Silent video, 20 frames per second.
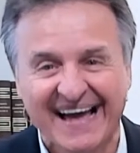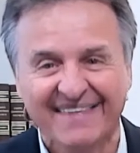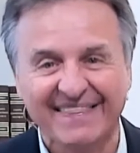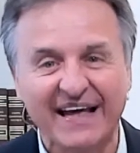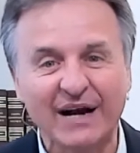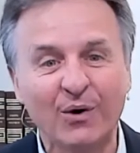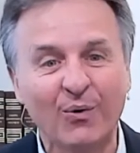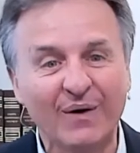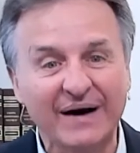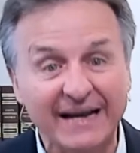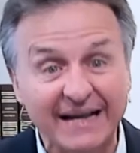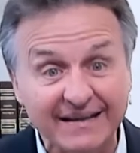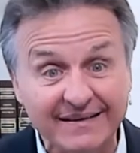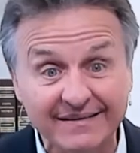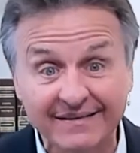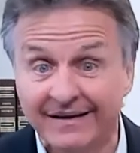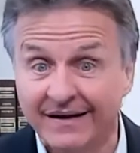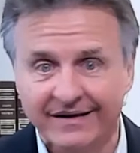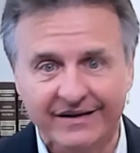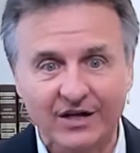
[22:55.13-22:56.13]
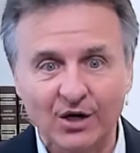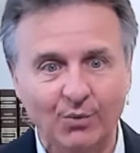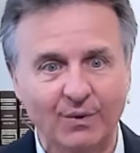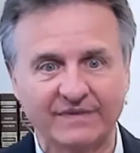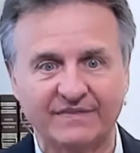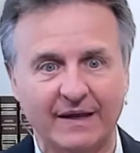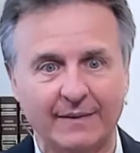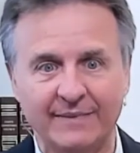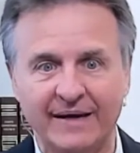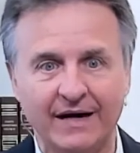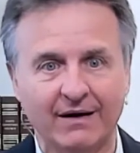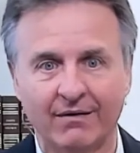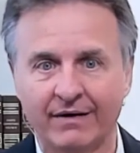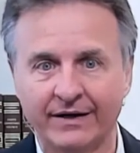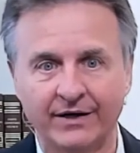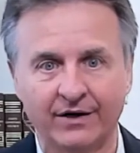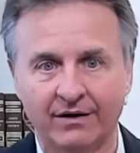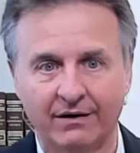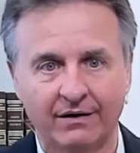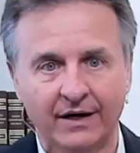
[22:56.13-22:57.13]
they don't want to you don't want them hearing
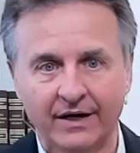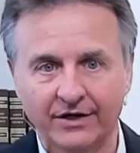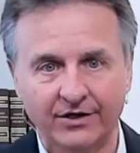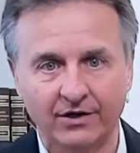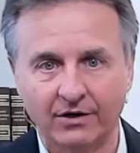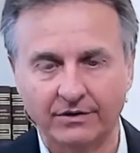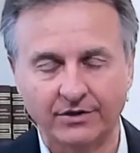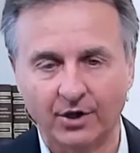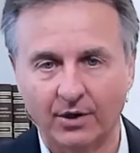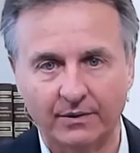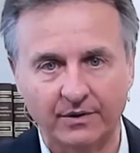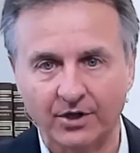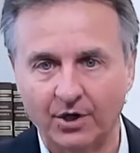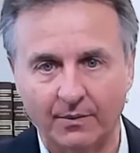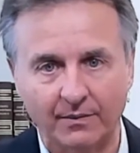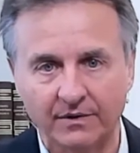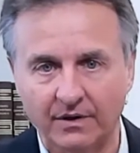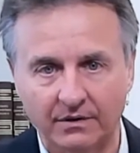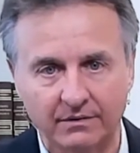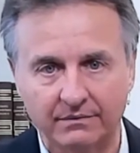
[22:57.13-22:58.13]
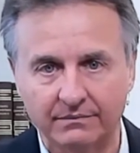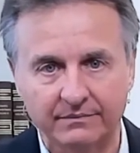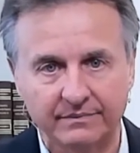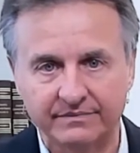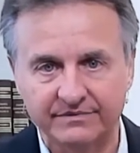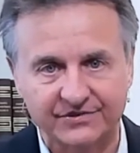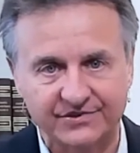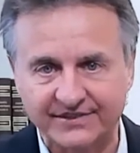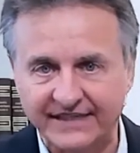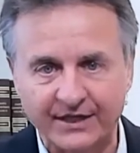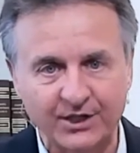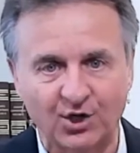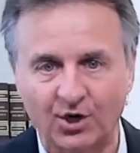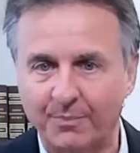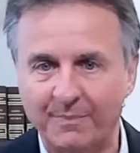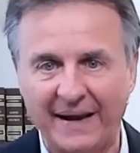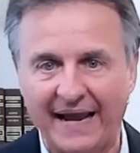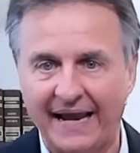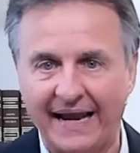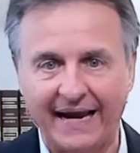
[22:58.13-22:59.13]
your your your your seeing your
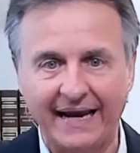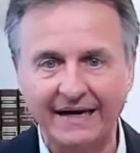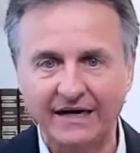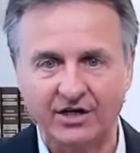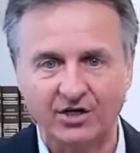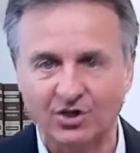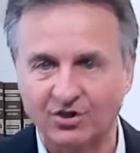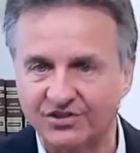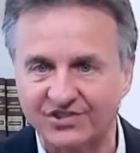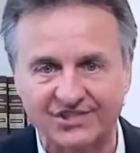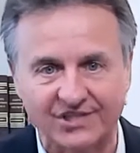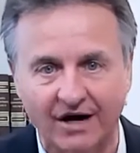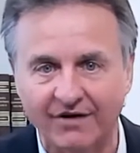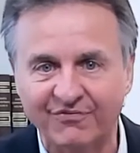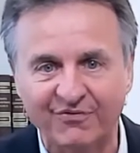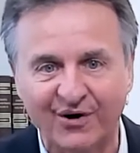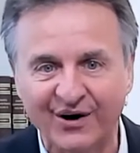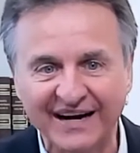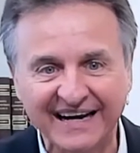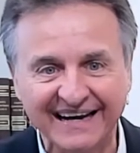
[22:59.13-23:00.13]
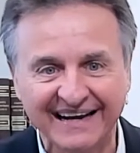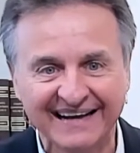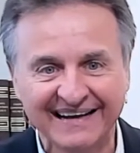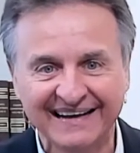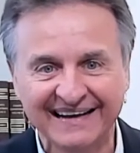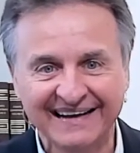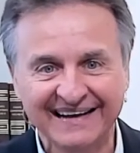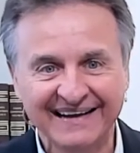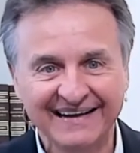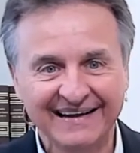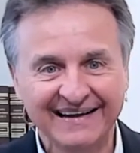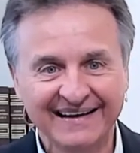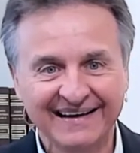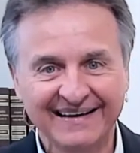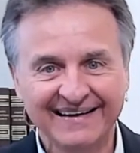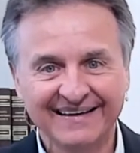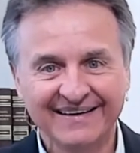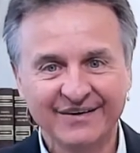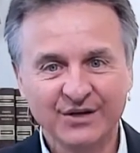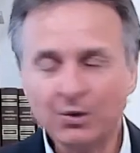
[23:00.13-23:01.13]
pain and your suffering.
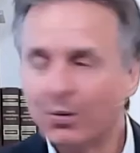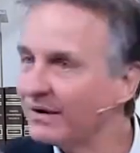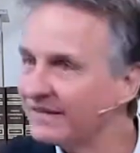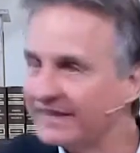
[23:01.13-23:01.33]
You want